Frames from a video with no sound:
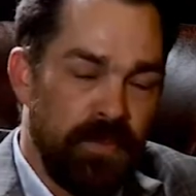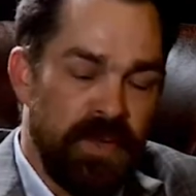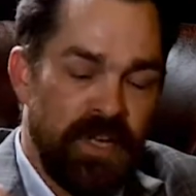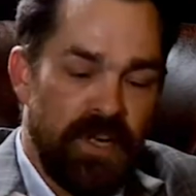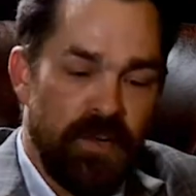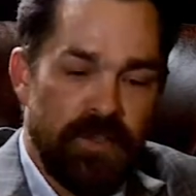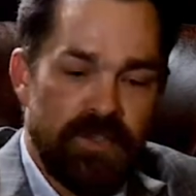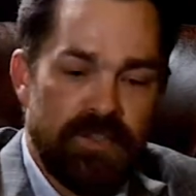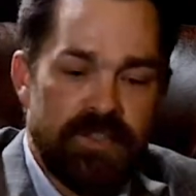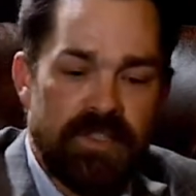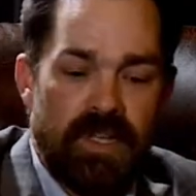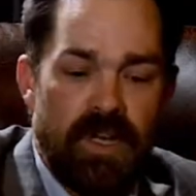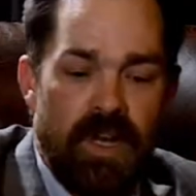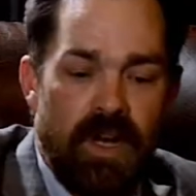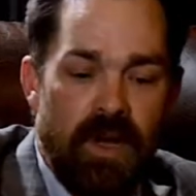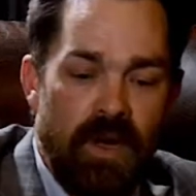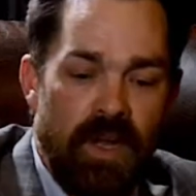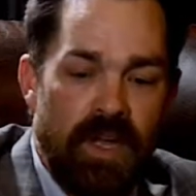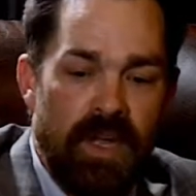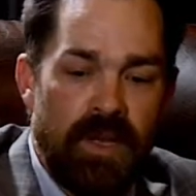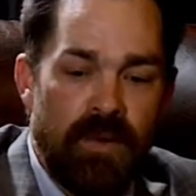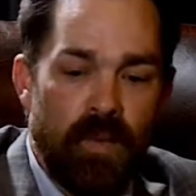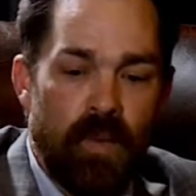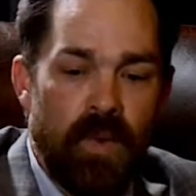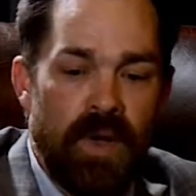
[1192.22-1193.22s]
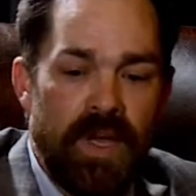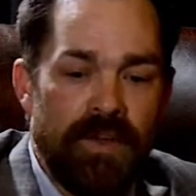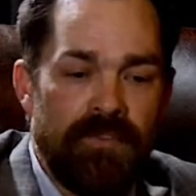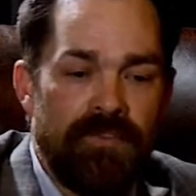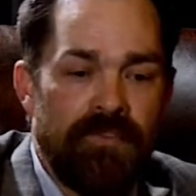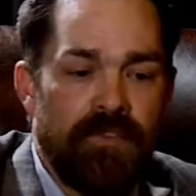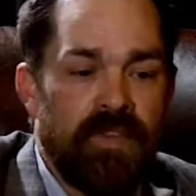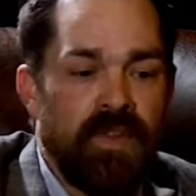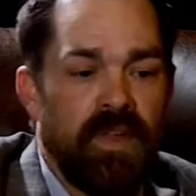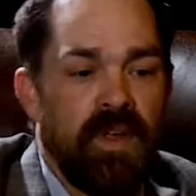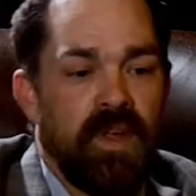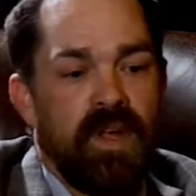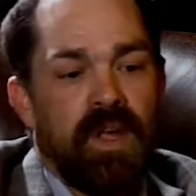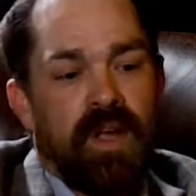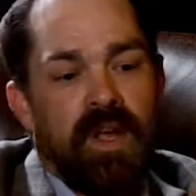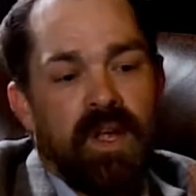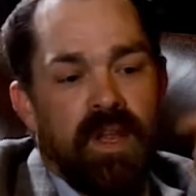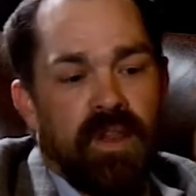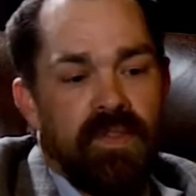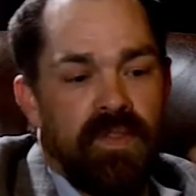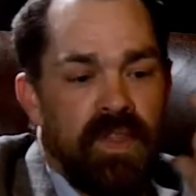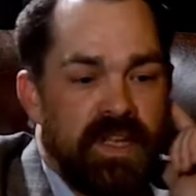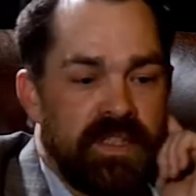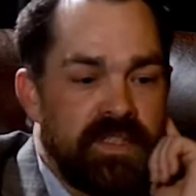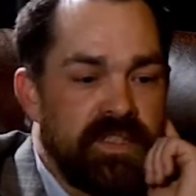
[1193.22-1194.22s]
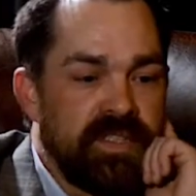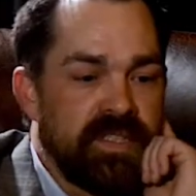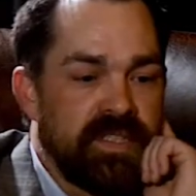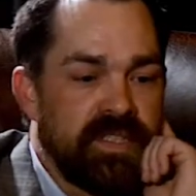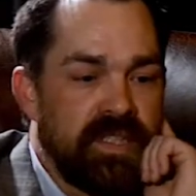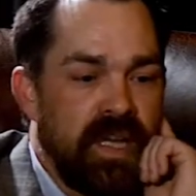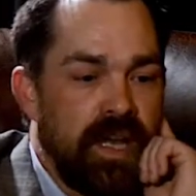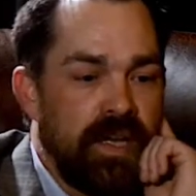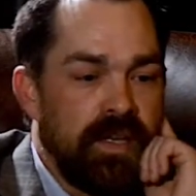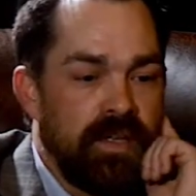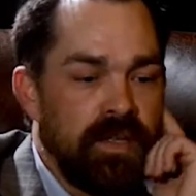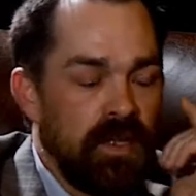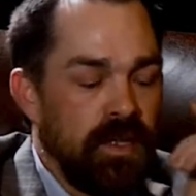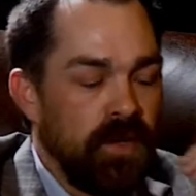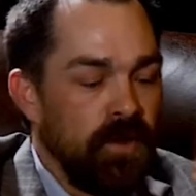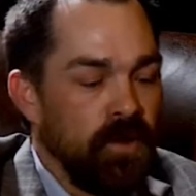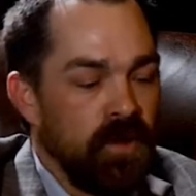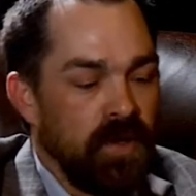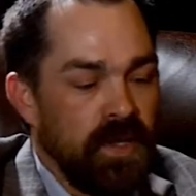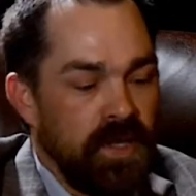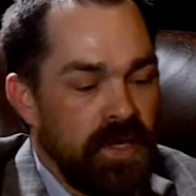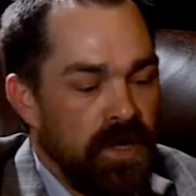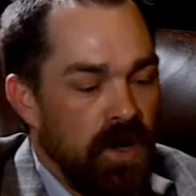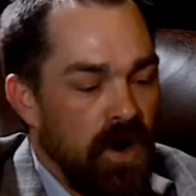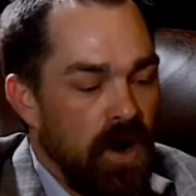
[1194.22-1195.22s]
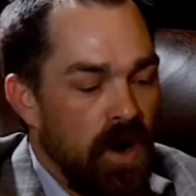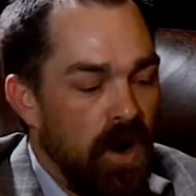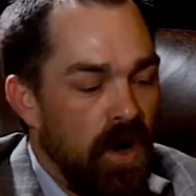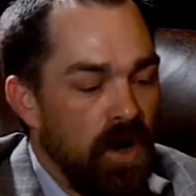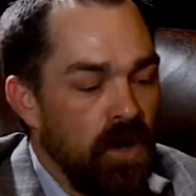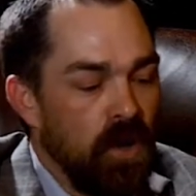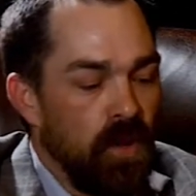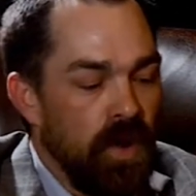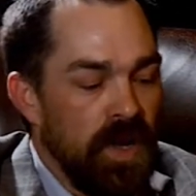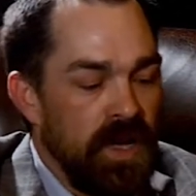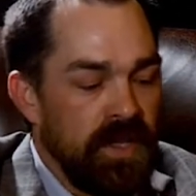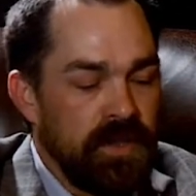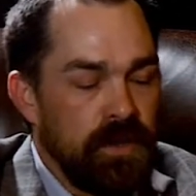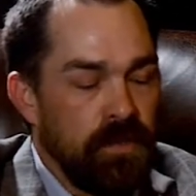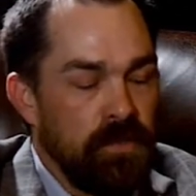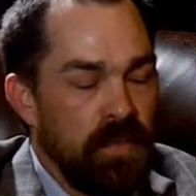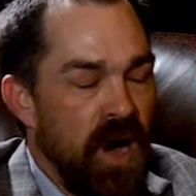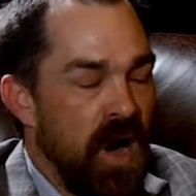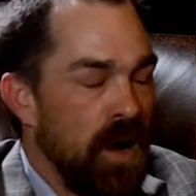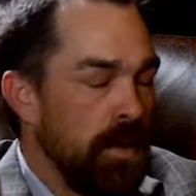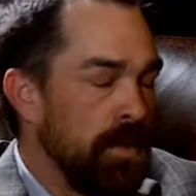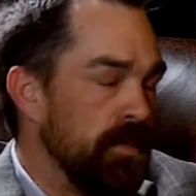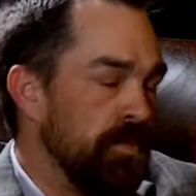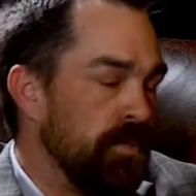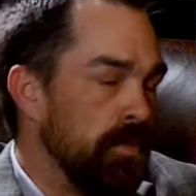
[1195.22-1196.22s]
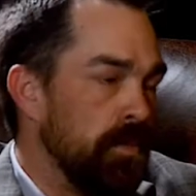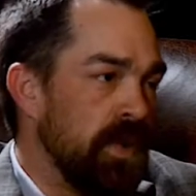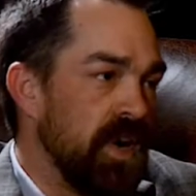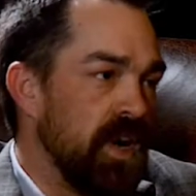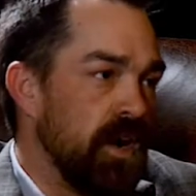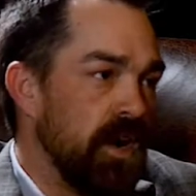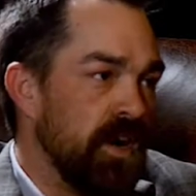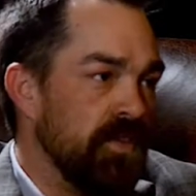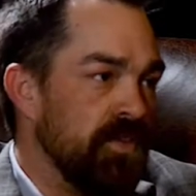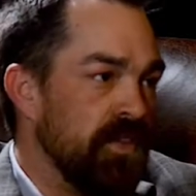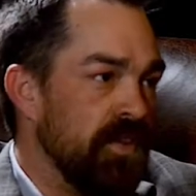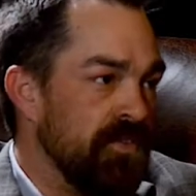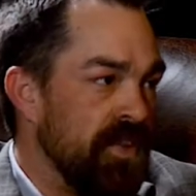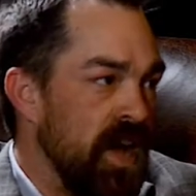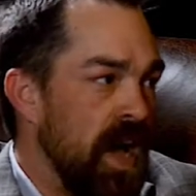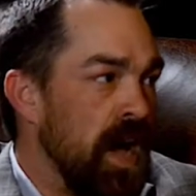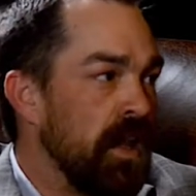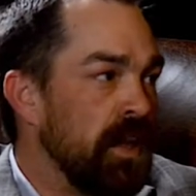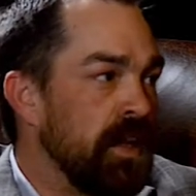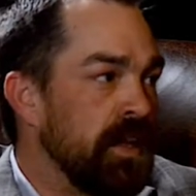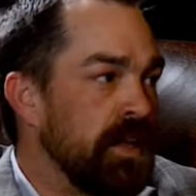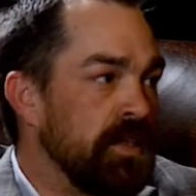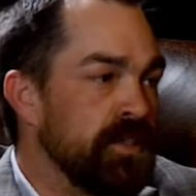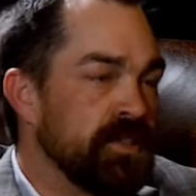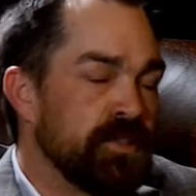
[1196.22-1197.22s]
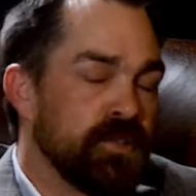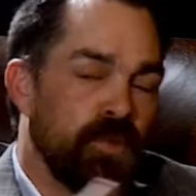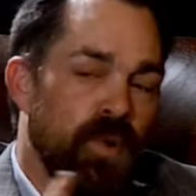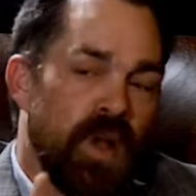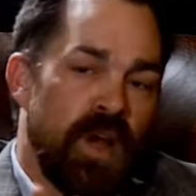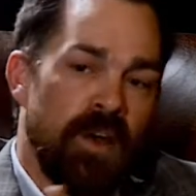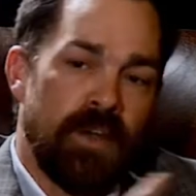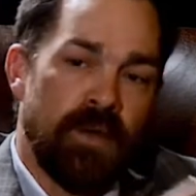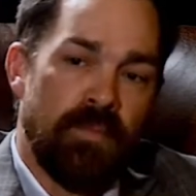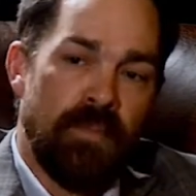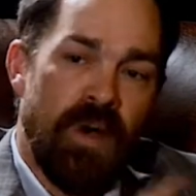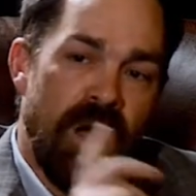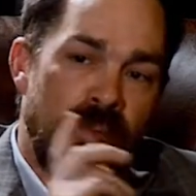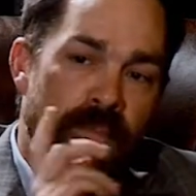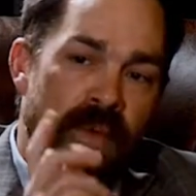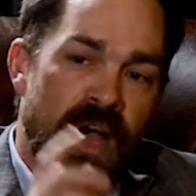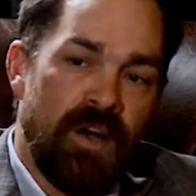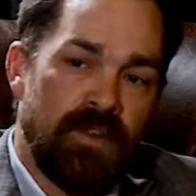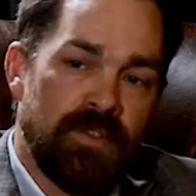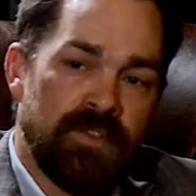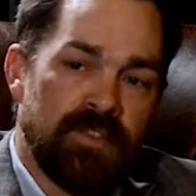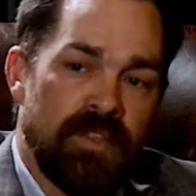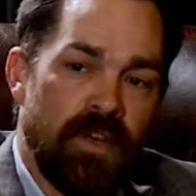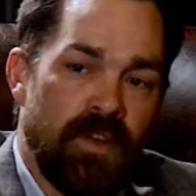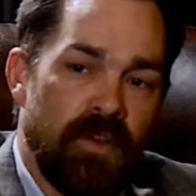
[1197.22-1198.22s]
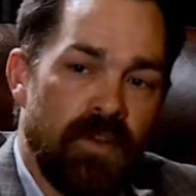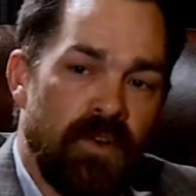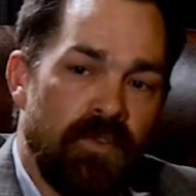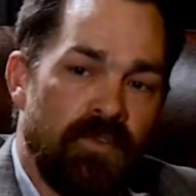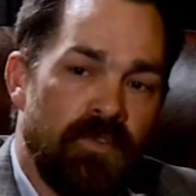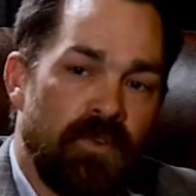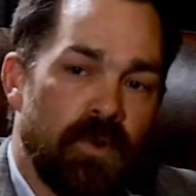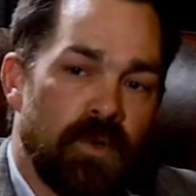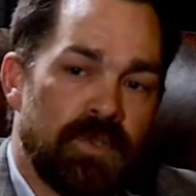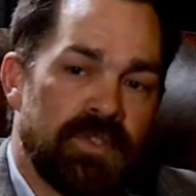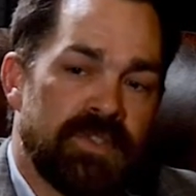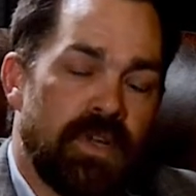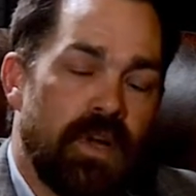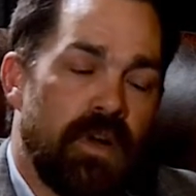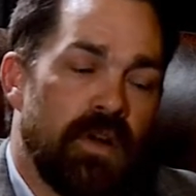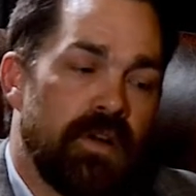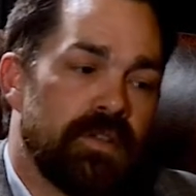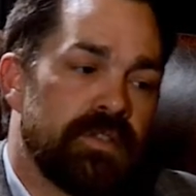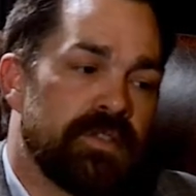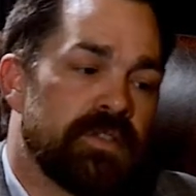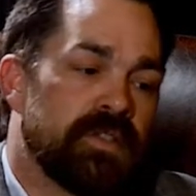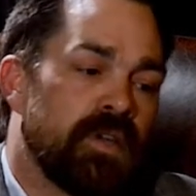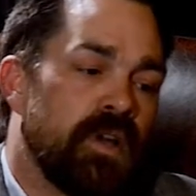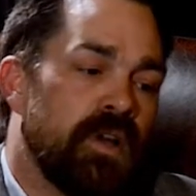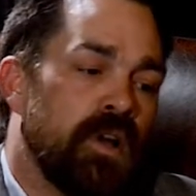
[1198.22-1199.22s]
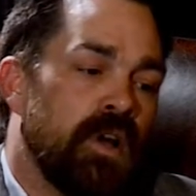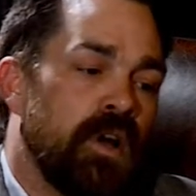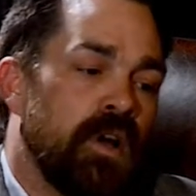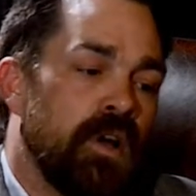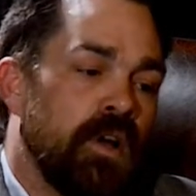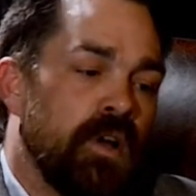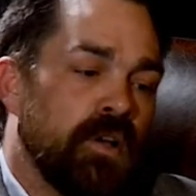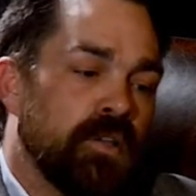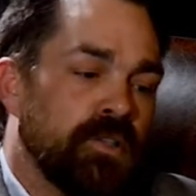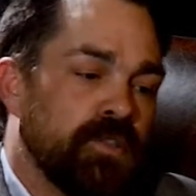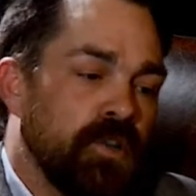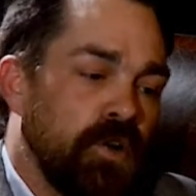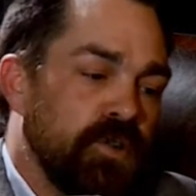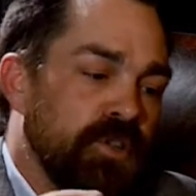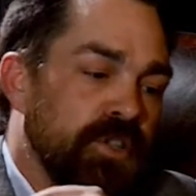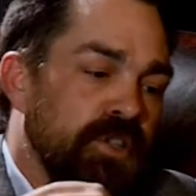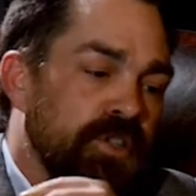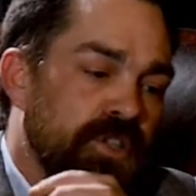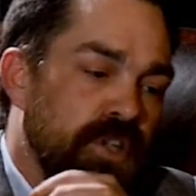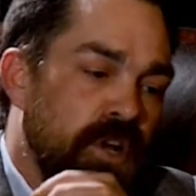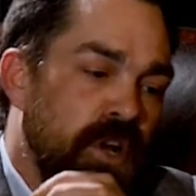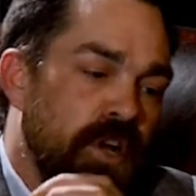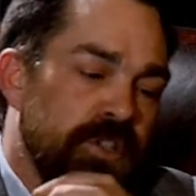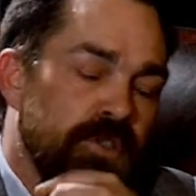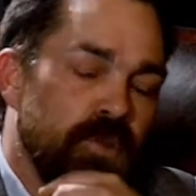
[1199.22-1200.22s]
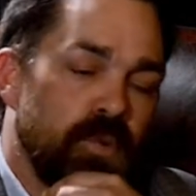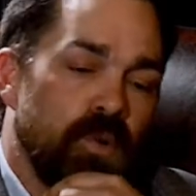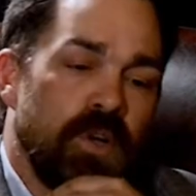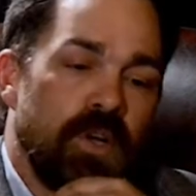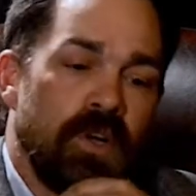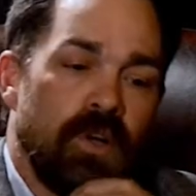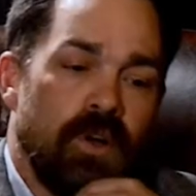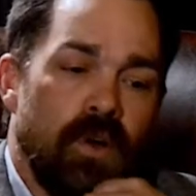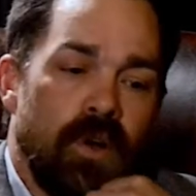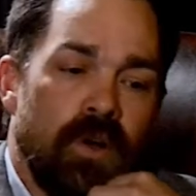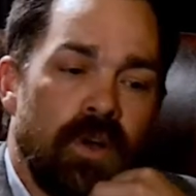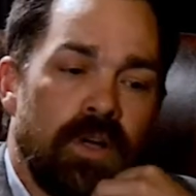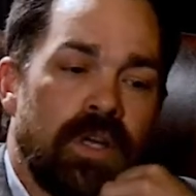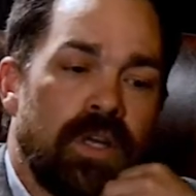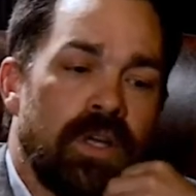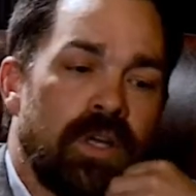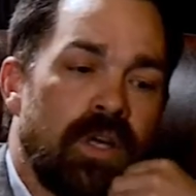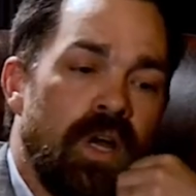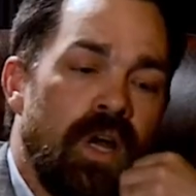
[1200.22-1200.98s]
meters in width, that's sitting literally all the way at the bottom of the valley, surrounded by mountains on all 4 sides. Sergeant Joshua Kirk,